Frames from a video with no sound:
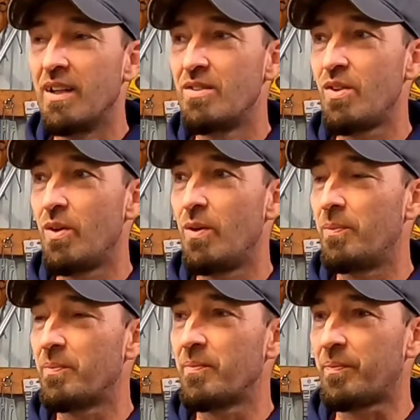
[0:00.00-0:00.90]

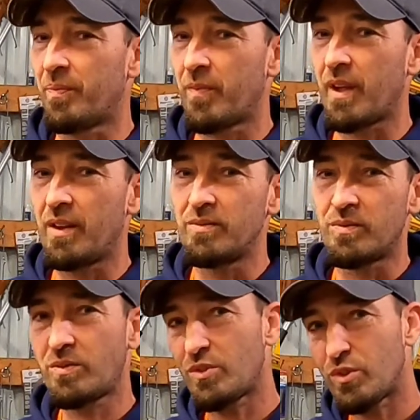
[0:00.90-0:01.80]
So
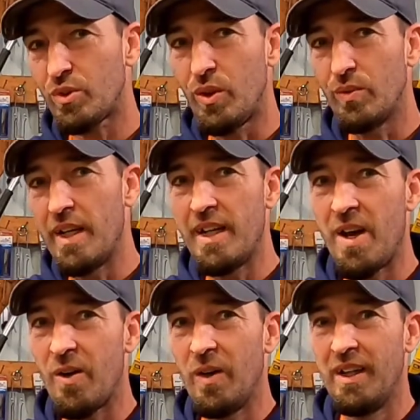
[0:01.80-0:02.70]
right
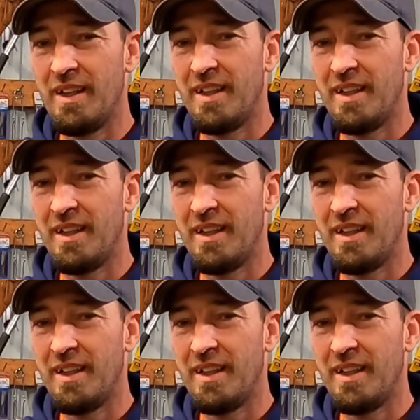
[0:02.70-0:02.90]
now,